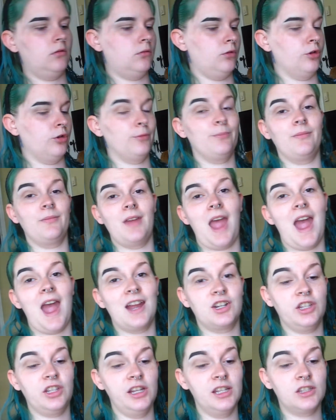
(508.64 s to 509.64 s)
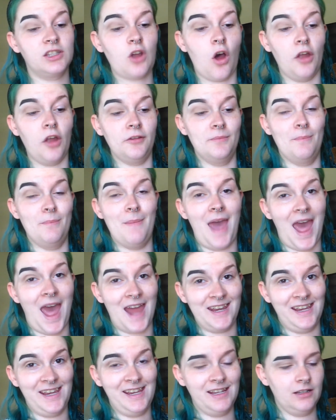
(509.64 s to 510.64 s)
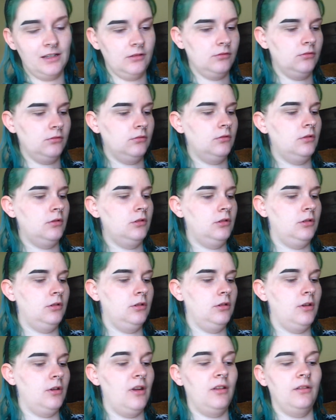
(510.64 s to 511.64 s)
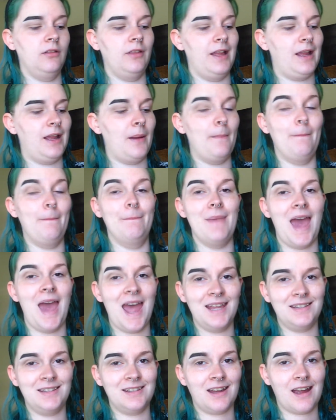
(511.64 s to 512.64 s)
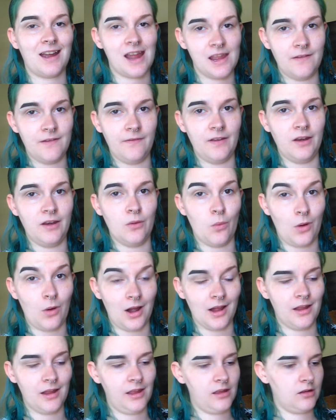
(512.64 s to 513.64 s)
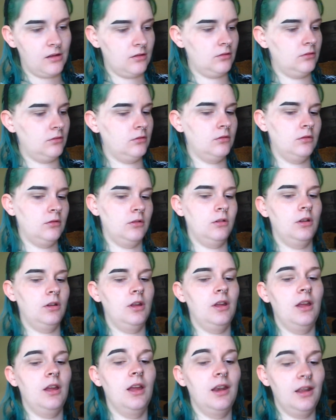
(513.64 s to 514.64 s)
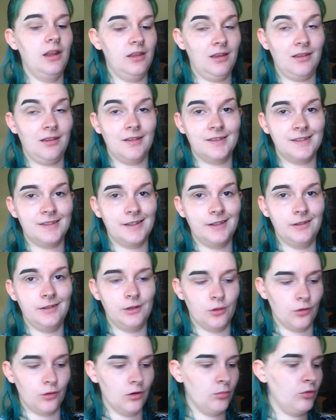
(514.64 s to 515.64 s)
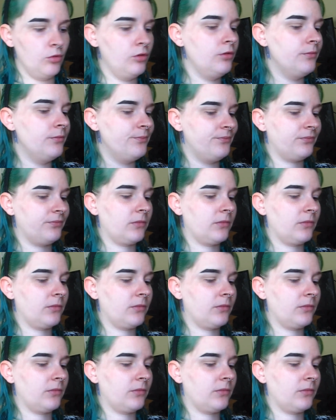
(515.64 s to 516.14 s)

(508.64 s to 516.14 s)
or actually it's called Maddie, like Matte-Y, and I think that's adorable.